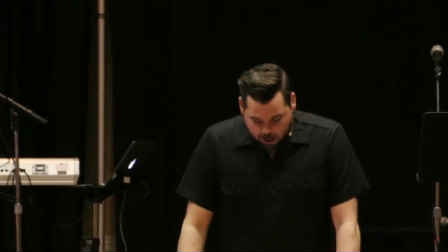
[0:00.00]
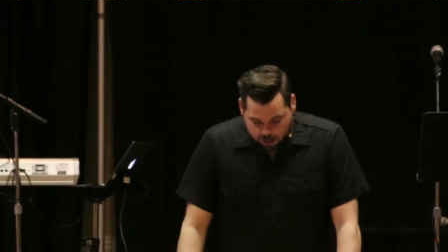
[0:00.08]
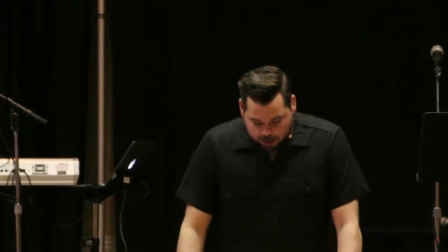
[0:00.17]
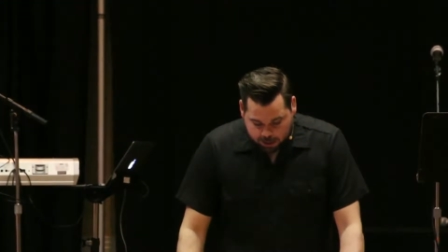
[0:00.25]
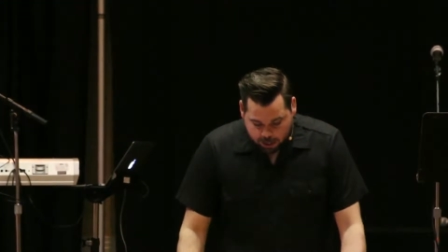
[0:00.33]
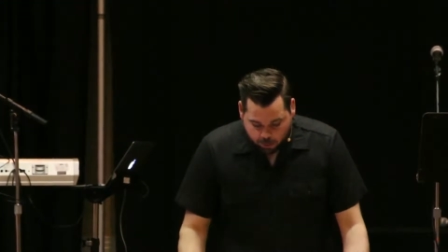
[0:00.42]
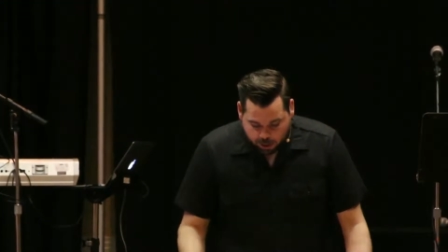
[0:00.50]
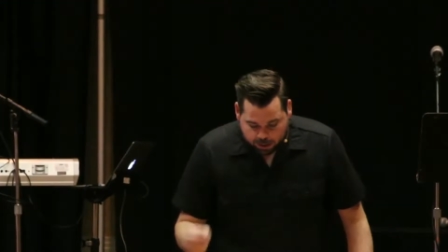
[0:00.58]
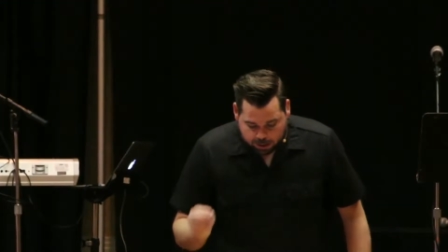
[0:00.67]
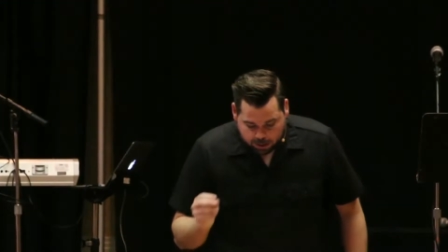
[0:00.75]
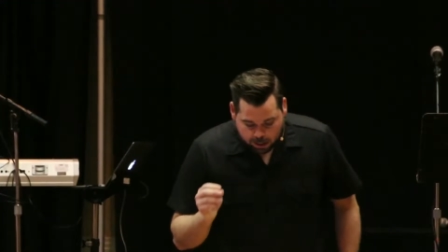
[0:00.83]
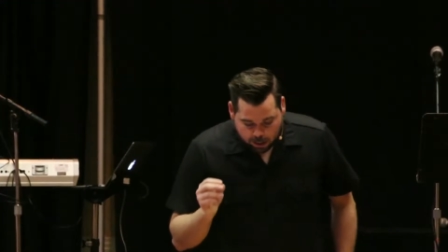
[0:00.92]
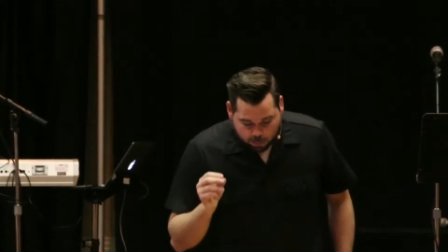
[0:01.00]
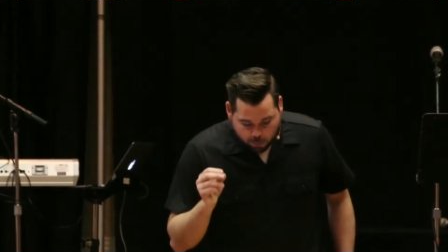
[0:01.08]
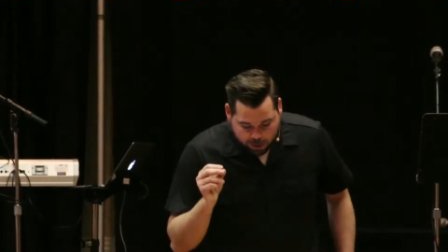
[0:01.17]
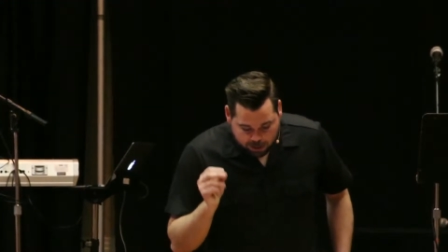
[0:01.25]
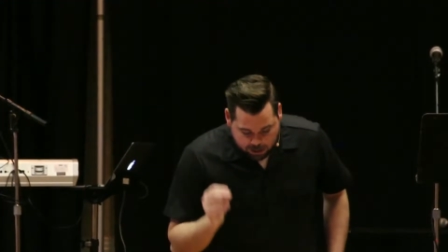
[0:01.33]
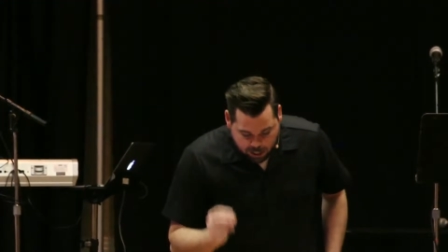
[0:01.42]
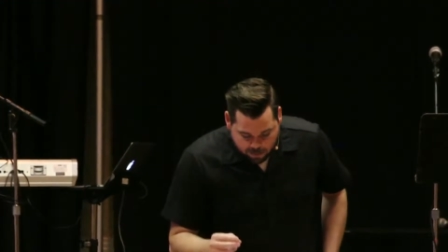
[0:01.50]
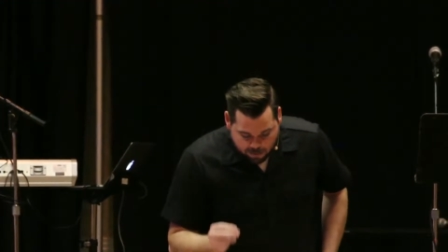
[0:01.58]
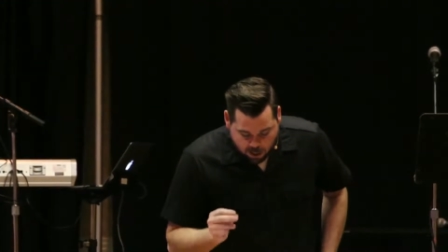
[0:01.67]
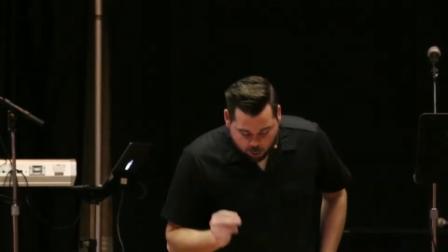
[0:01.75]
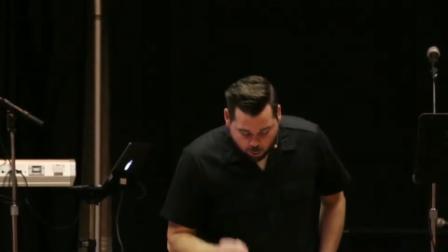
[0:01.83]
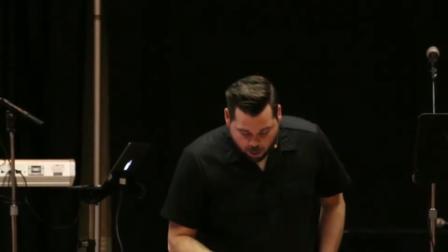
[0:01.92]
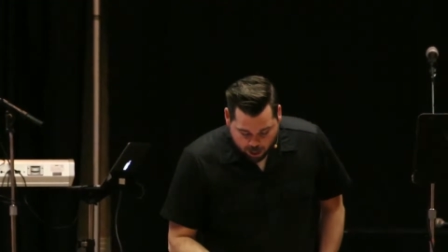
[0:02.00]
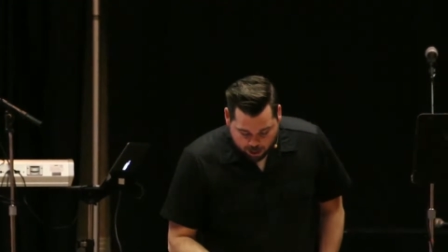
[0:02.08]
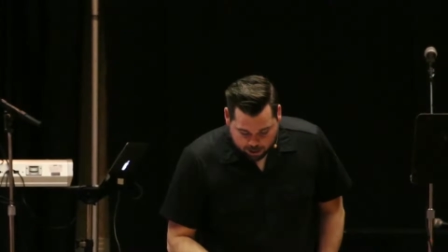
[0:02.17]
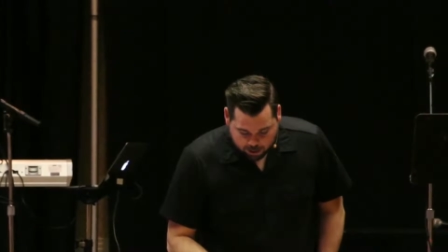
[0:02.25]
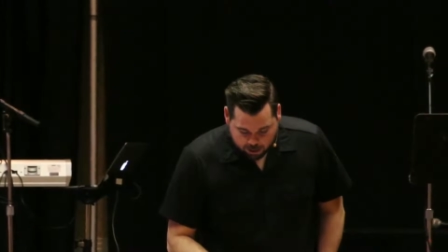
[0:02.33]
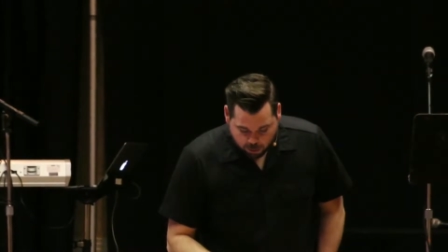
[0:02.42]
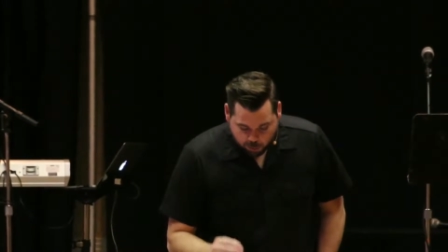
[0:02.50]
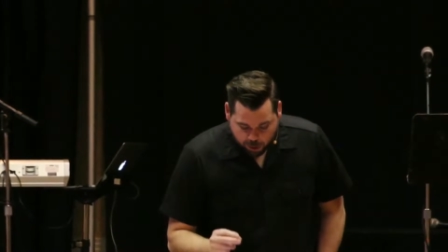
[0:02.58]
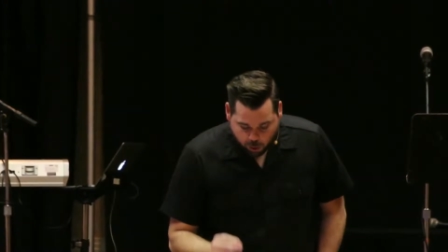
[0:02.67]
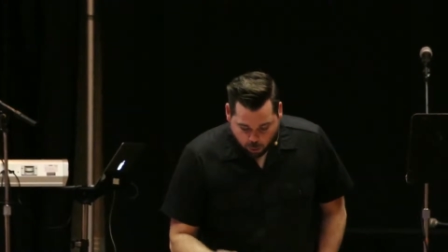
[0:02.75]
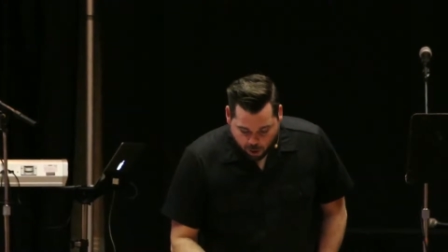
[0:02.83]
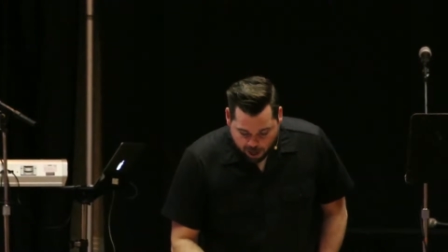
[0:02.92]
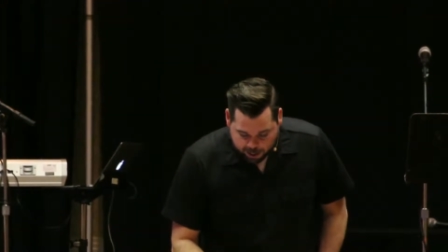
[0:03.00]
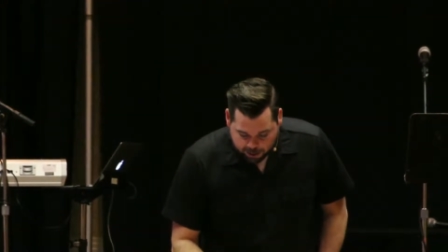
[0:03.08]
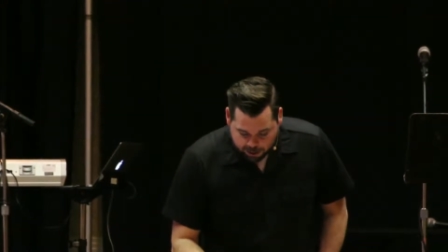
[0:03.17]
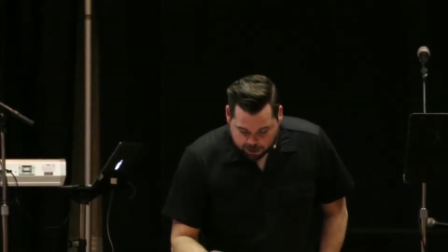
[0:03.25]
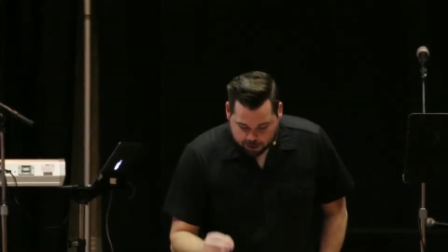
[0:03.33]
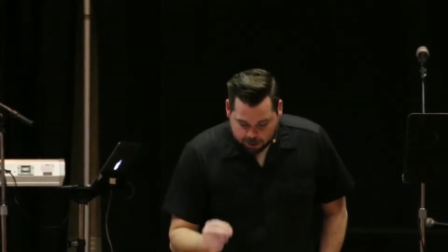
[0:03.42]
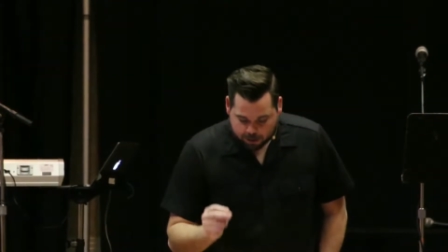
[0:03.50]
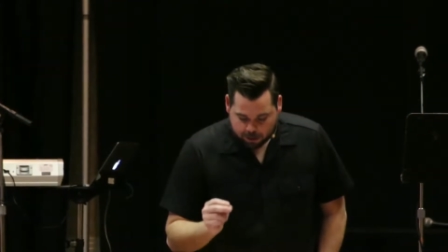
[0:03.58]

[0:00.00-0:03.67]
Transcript: You see, re- receiving grace requires